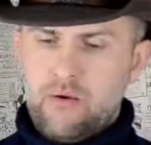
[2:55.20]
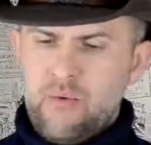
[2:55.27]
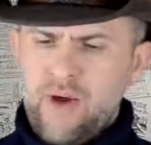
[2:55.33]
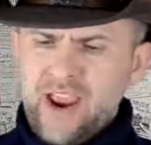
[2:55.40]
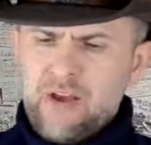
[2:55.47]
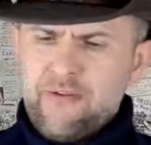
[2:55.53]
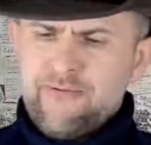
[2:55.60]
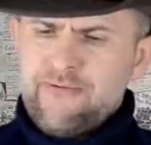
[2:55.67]

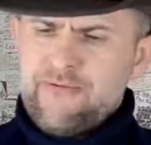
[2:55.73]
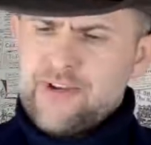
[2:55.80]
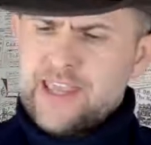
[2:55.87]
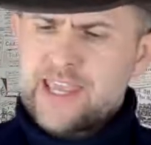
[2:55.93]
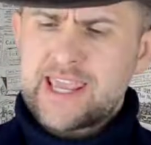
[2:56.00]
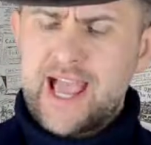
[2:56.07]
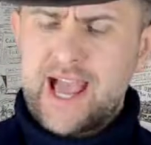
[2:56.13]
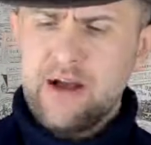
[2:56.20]
Why are you
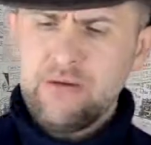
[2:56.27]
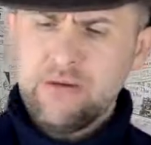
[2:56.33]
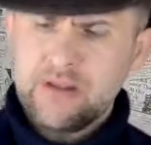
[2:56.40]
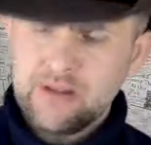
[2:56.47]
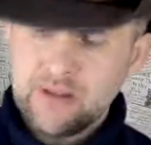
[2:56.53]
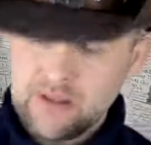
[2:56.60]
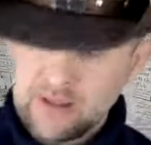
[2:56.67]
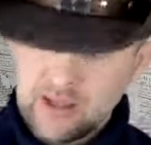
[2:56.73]
freaking out?
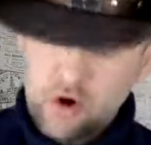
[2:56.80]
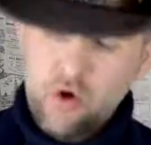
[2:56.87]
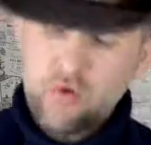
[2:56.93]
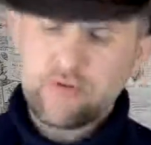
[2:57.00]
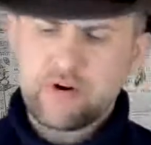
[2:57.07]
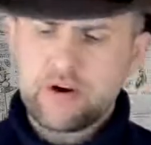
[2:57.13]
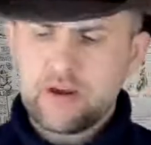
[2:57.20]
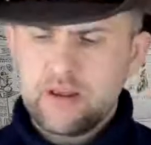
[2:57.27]
Get
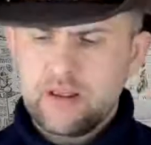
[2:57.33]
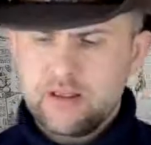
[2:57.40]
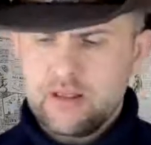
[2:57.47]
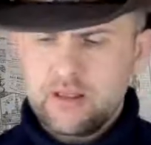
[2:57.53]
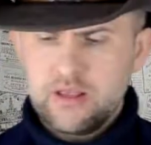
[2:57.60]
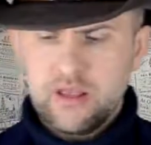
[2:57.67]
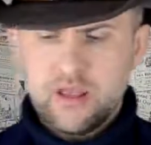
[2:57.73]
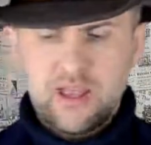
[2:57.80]
over it.
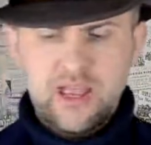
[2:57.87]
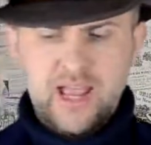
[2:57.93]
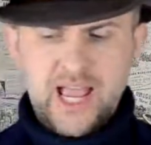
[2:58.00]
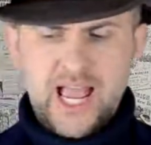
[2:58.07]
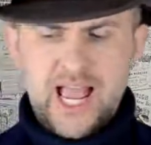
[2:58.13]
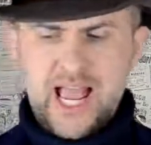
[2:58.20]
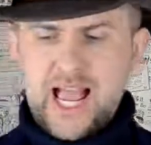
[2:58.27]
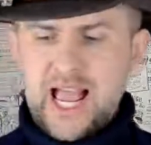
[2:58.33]

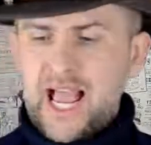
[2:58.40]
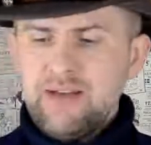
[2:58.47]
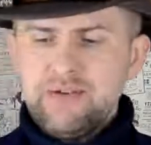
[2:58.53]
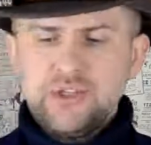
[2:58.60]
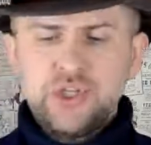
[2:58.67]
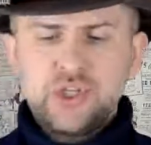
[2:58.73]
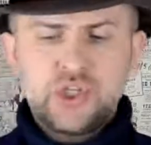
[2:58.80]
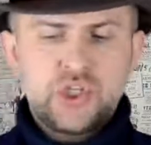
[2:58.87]
I
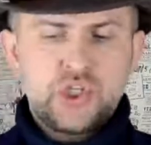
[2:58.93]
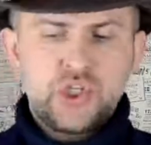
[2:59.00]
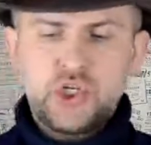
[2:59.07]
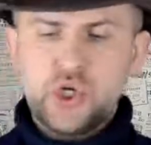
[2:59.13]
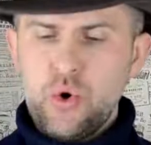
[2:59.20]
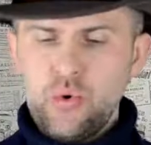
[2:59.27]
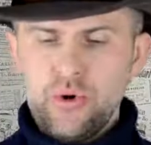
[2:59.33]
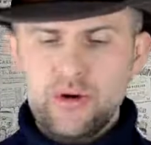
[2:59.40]
was just
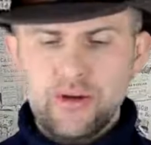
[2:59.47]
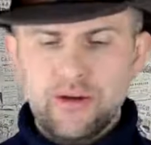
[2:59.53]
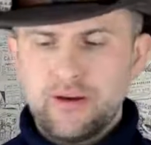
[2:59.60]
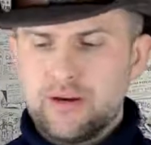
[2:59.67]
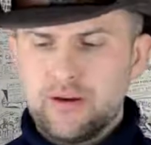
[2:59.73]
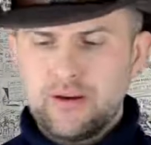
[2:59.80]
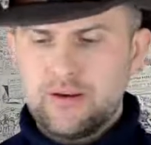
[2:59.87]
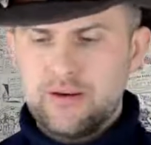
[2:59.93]

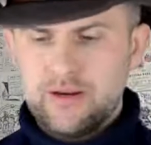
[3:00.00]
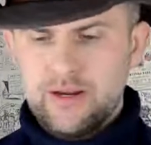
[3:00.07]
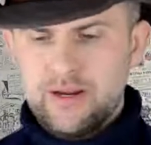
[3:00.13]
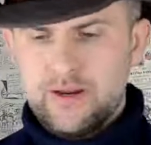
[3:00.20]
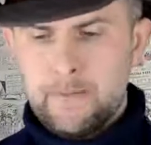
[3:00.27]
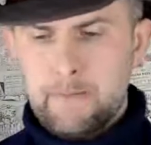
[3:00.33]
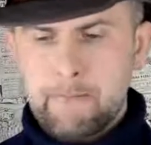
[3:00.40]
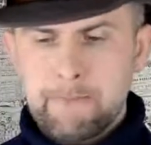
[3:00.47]
joking.
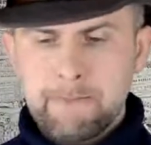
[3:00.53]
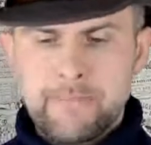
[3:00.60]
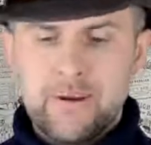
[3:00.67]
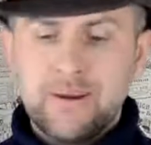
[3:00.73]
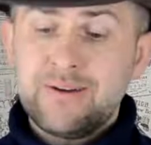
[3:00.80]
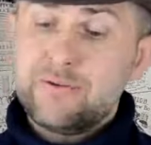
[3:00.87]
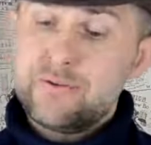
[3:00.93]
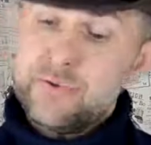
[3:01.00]

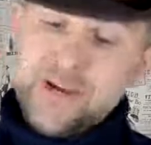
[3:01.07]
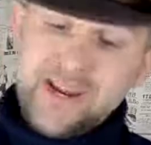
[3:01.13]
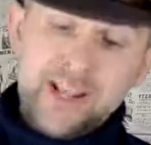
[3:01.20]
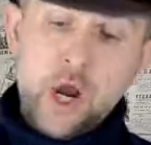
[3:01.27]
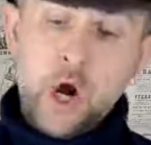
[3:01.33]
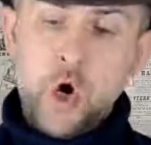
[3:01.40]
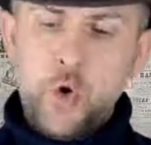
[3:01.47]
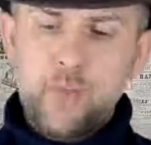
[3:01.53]
You
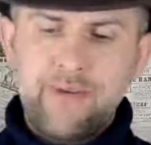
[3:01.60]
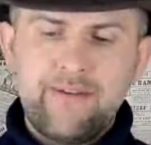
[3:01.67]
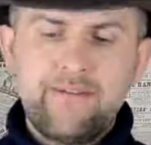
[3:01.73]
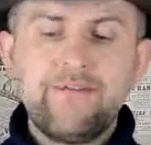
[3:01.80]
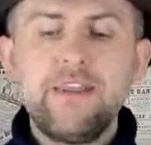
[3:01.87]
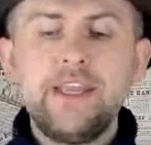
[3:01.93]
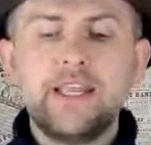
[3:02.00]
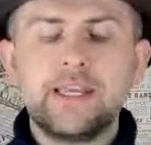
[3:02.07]
really hurt my
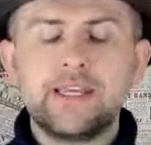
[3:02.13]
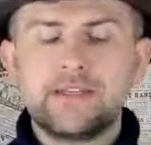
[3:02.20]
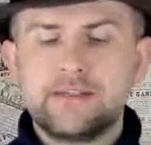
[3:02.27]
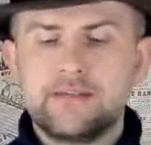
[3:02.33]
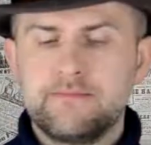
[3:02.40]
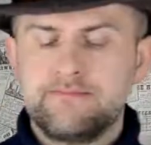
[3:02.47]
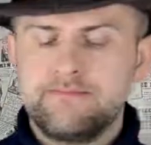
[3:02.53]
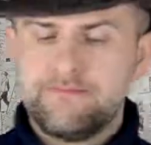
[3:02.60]

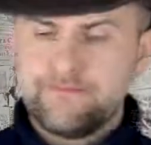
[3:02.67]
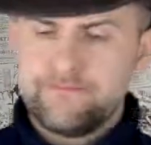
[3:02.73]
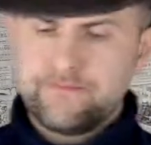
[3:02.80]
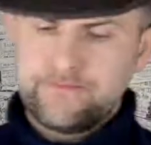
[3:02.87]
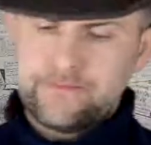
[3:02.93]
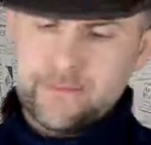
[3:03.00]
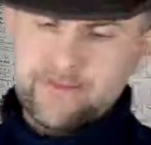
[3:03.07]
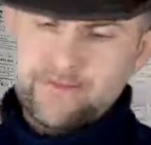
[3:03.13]
feelings.
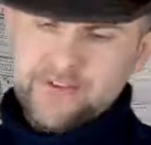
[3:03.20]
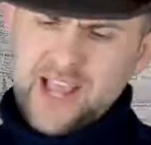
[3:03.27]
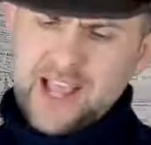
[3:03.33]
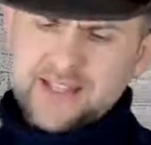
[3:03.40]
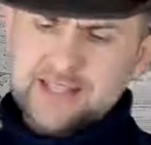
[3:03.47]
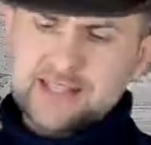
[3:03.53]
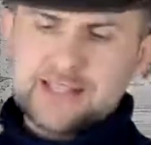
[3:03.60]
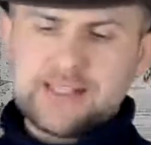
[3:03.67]
For
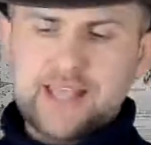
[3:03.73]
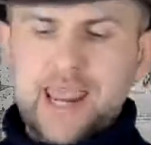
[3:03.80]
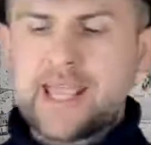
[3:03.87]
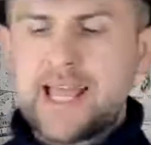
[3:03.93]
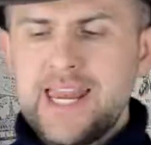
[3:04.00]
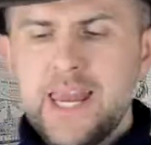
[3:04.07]
God's sake, I